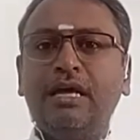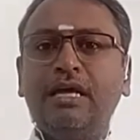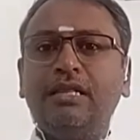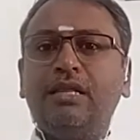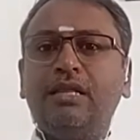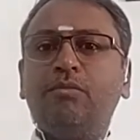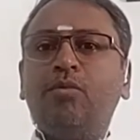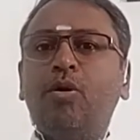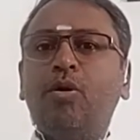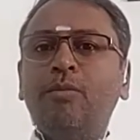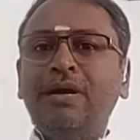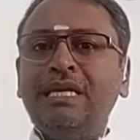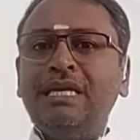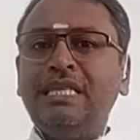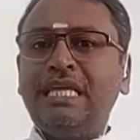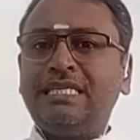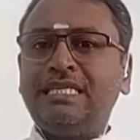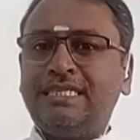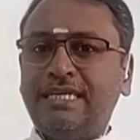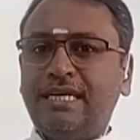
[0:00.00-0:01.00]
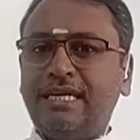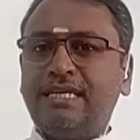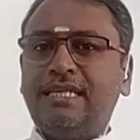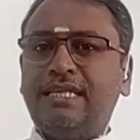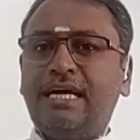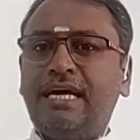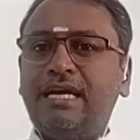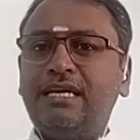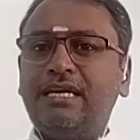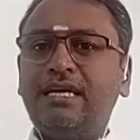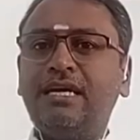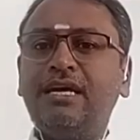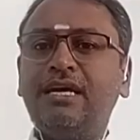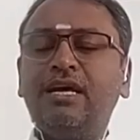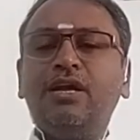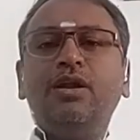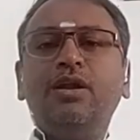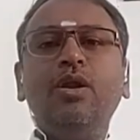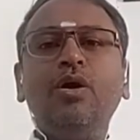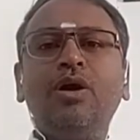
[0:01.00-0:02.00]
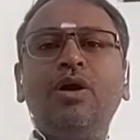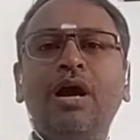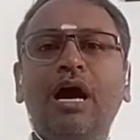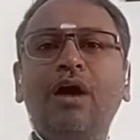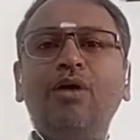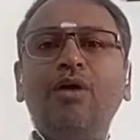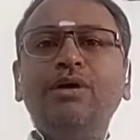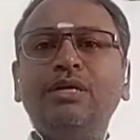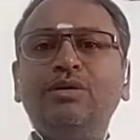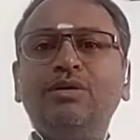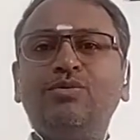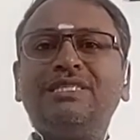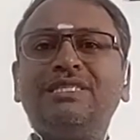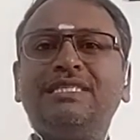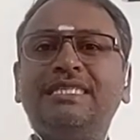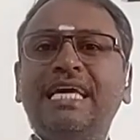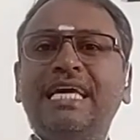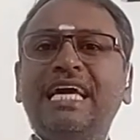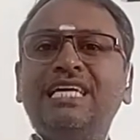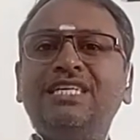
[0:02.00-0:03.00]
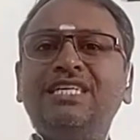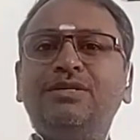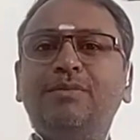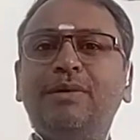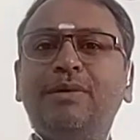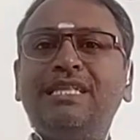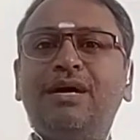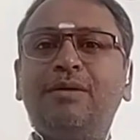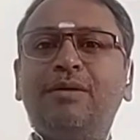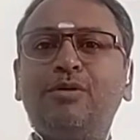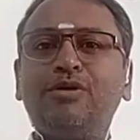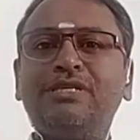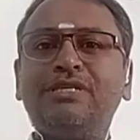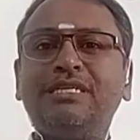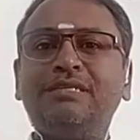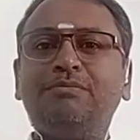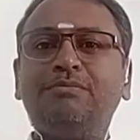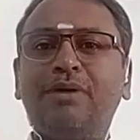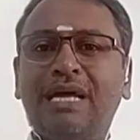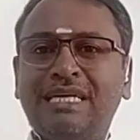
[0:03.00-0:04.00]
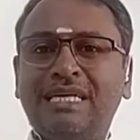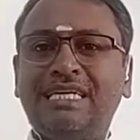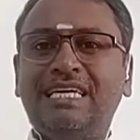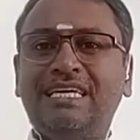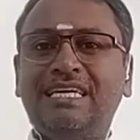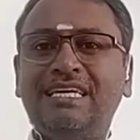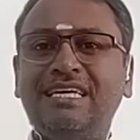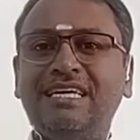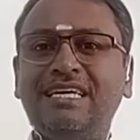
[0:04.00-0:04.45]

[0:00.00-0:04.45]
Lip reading: The moment they said that, look how it was staged by the opposite party.